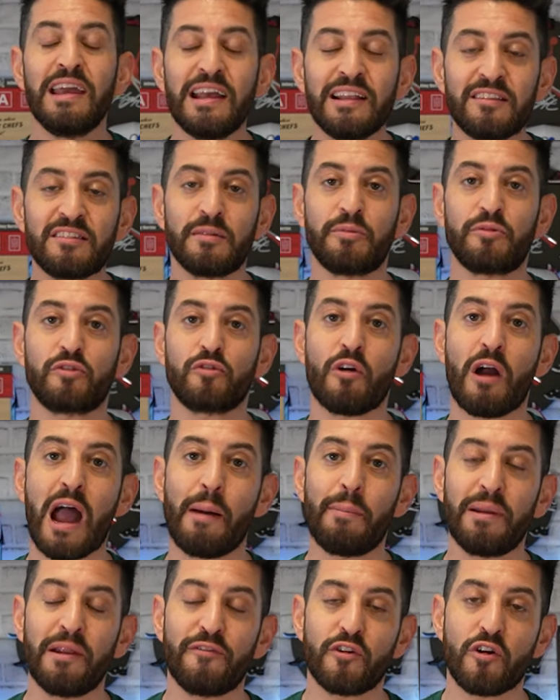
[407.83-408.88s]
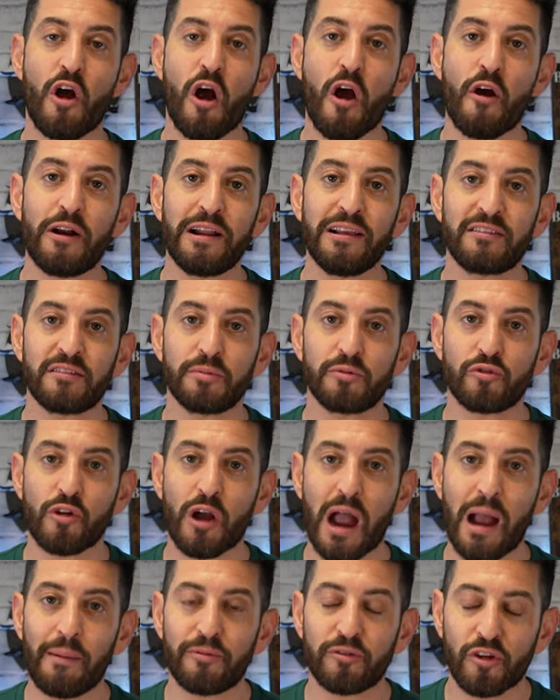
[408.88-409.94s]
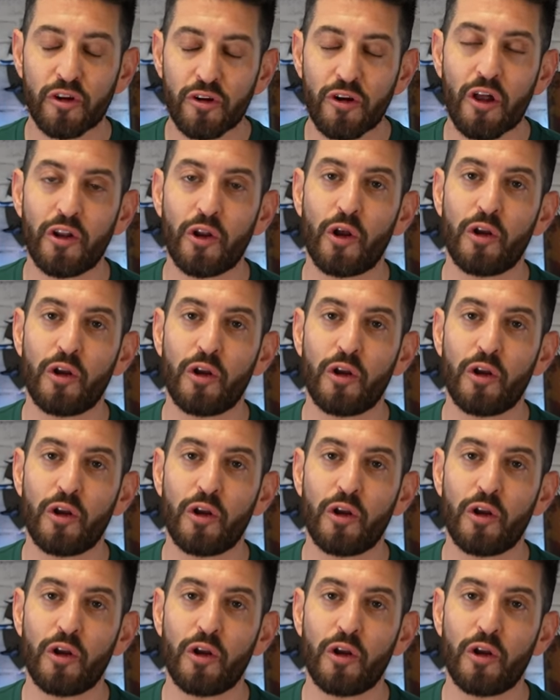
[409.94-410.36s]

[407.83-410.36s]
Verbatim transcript: hit subscribe, and if you're already subscribed, turn on